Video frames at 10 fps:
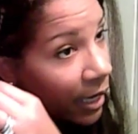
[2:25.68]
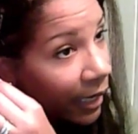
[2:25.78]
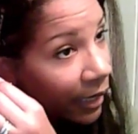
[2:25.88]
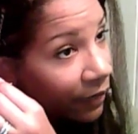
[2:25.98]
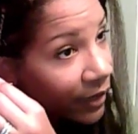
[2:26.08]

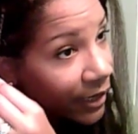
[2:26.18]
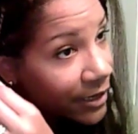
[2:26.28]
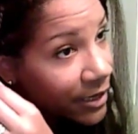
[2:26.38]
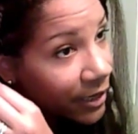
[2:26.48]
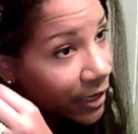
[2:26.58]
And then I
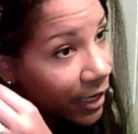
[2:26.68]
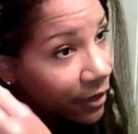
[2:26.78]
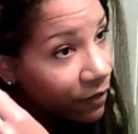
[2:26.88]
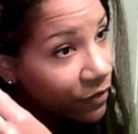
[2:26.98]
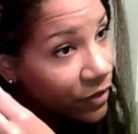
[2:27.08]
did kind
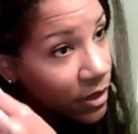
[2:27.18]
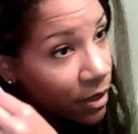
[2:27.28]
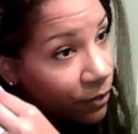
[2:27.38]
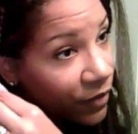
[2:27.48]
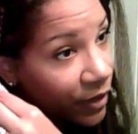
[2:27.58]
of
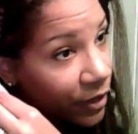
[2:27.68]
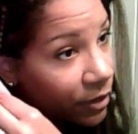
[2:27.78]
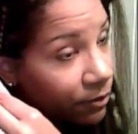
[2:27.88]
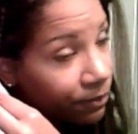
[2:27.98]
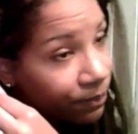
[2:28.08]
some
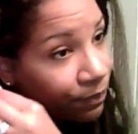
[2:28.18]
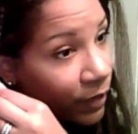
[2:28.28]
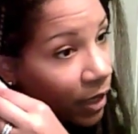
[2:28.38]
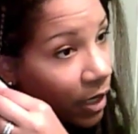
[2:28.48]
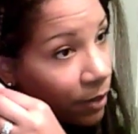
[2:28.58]
very,
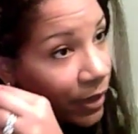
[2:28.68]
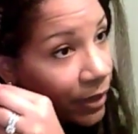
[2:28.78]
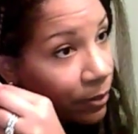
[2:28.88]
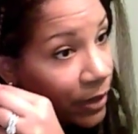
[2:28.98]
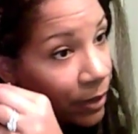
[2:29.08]
like
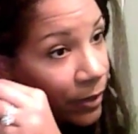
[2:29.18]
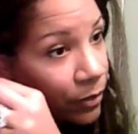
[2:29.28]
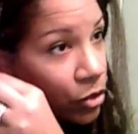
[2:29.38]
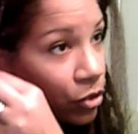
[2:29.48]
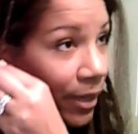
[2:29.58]
many people
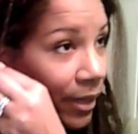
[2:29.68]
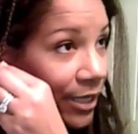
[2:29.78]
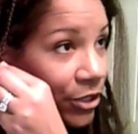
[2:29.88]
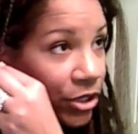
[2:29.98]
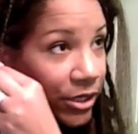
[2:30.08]
do them. I
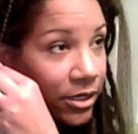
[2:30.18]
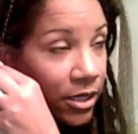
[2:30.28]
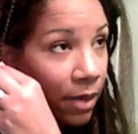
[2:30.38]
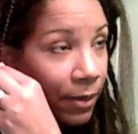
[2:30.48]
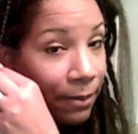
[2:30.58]

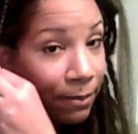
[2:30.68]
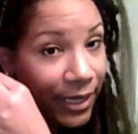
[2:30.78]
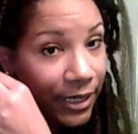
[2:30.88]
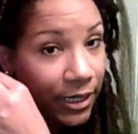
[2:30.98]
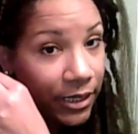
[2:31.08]

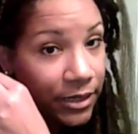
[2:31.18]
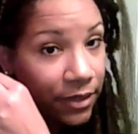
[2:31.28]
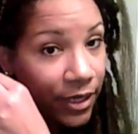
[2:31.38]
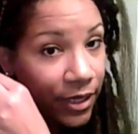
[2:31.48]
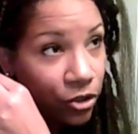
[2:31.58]
made a
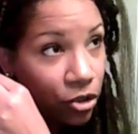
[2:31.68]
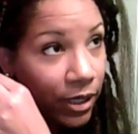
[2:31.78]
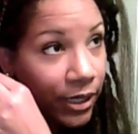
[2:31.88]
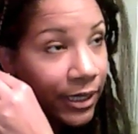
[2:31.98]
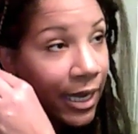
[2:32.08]
synthetic
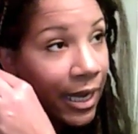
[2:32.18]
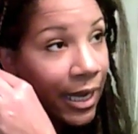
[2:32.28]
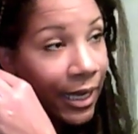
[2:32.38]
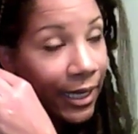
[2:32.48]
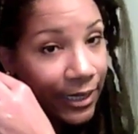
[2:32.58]
dread
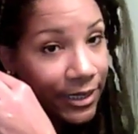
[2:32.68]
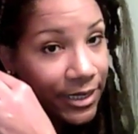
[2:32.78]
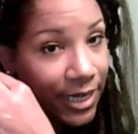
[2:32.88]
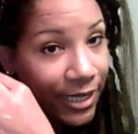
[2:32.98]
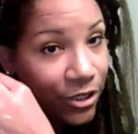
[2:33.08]
and I
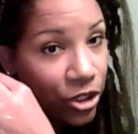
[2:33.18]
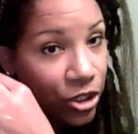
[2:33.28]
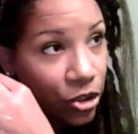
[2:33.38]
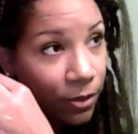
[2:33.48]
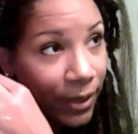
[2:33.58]
attached it
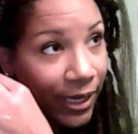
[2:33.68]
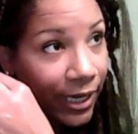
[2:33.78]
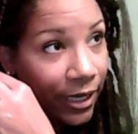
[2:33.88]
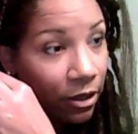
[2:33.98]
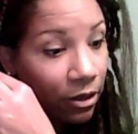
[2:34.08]
to my
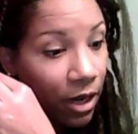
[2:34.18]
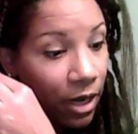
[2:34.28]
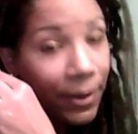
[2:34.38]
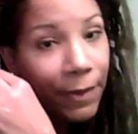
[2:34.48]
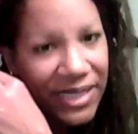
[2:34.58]
hair,
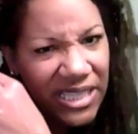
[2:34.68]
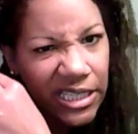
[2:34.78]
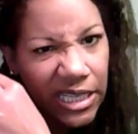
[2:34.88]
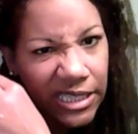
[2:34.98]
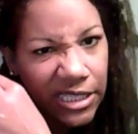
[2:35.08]
basically a
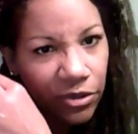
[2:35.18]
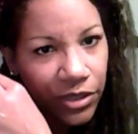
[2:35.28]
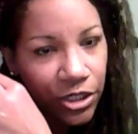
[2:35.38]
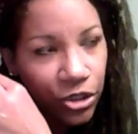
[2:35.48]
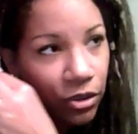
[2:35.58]

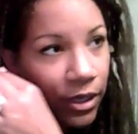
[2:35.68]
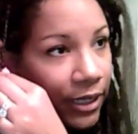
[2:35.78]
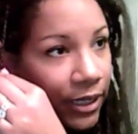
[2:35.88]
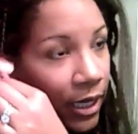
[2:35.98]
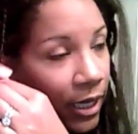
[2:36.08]
single-ended dread,
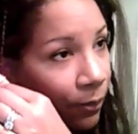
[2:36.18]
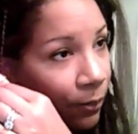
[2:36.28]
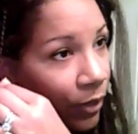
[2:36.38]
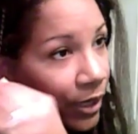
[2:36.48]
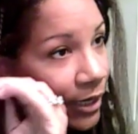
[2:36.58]

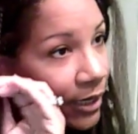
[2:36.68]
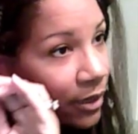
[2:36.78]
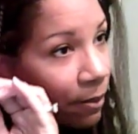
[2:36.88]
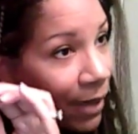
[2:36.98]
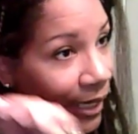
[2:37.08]
braided
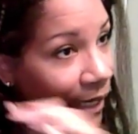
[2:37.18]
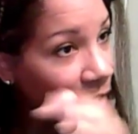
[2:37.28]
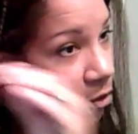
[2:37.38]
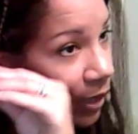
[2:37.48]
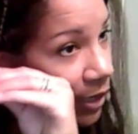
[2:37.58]
my hair
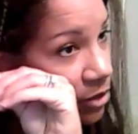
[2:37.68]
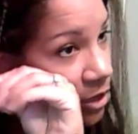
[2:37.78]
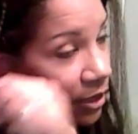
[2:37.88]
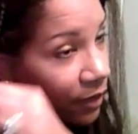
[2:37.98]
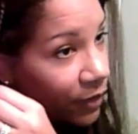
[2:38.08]
around
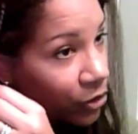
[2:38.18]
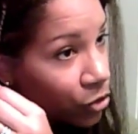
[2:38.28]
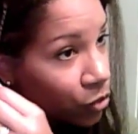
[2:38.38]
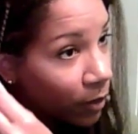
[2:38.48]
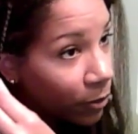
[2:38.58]
it, and then used
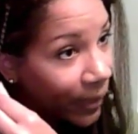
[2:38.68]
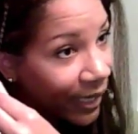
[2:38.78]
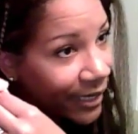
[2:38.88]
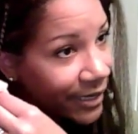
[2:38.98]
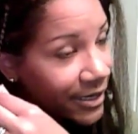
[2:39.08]
rubber
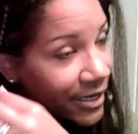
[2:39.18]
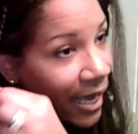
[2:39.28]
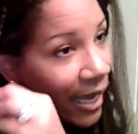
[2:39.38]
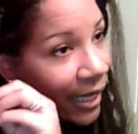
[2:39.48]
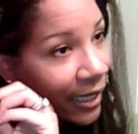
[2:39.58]
bands.
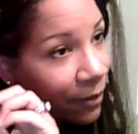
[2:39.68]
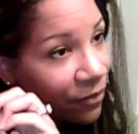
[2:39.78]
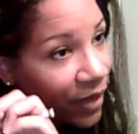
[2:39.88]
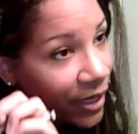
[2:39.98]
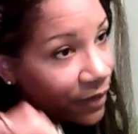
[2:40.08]
And I'm
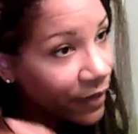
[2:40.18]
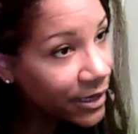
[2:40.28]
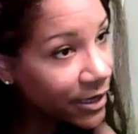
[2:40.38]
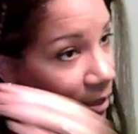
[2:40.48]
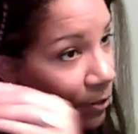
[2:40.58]
finding that
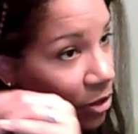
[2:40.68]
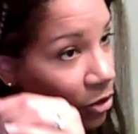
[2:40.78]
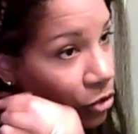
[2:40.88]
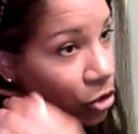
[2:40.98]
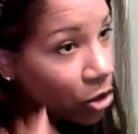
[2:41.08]
some of
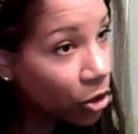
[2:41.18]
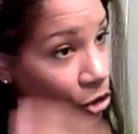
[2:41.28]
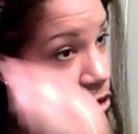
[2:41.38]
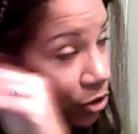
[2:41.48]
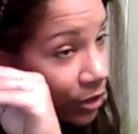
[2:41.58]
those are
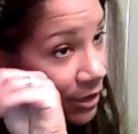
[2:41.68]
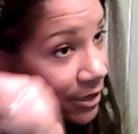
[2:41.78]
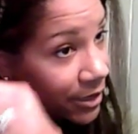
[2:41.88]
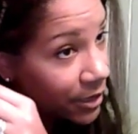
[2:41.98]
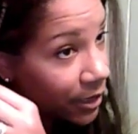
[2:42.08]
starting to
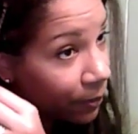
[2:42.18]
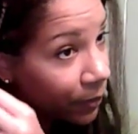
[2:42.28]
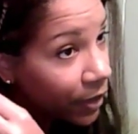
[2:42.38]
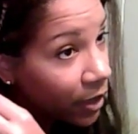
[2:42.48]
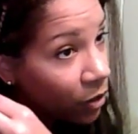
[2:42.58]
slip,
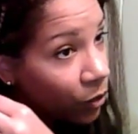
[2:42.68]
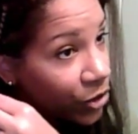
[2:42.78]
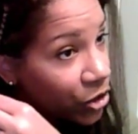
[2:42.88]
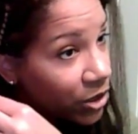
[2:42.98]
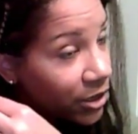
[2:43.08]

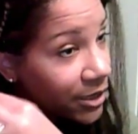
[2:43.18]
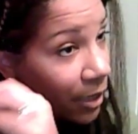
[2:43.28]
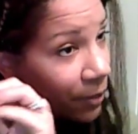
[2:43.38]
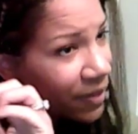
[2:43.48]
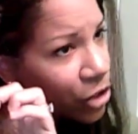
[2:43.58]
which is
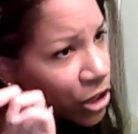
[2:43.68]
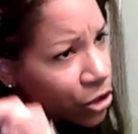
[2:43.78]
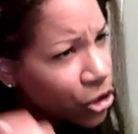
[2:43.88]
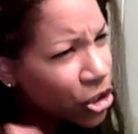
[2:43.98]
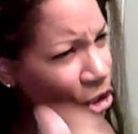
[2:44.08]
not, they're still
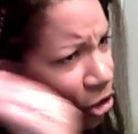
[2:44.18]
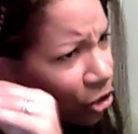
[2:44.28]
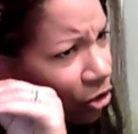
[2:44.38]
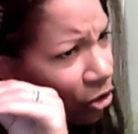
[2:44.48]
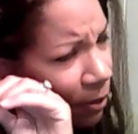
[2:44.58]

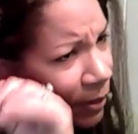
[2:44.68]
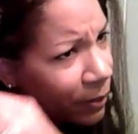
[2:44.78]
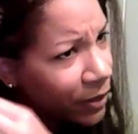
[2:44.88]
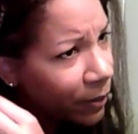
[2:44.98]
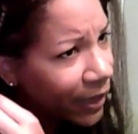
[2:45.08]
secure.
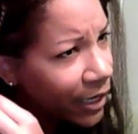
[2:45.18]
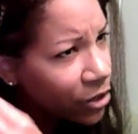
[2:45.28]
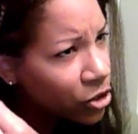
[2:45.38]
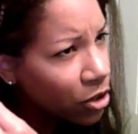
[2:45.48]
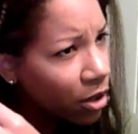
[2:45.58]
My hair is
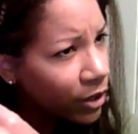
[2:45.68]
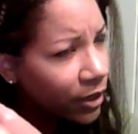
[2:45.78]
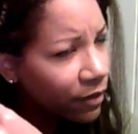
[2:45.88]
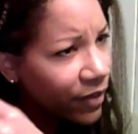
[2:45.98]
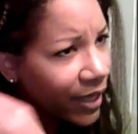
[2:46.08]
long
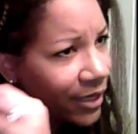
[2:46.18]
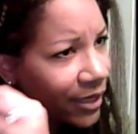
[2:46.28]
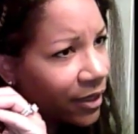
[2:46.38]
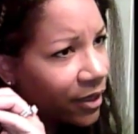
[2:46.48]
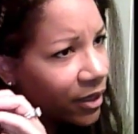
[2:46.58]
enough that
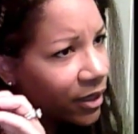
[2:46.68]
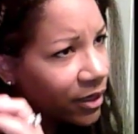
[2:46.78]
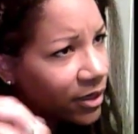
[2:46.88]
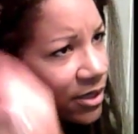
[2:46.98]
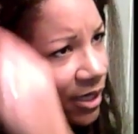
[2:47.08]

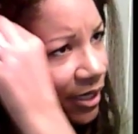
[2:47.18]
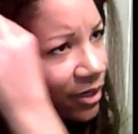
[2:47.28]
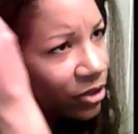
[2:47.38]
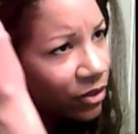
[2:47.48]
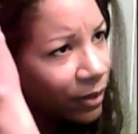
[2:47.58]
it's gonna,
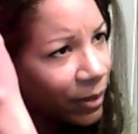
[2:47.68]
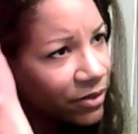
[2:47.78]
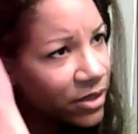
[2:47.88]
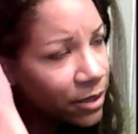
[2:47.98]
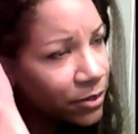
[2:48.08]
they may have
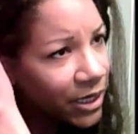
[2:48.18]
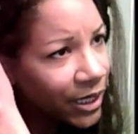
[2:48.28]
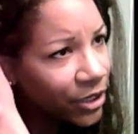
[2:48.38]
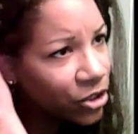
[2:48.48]
slipped an inch.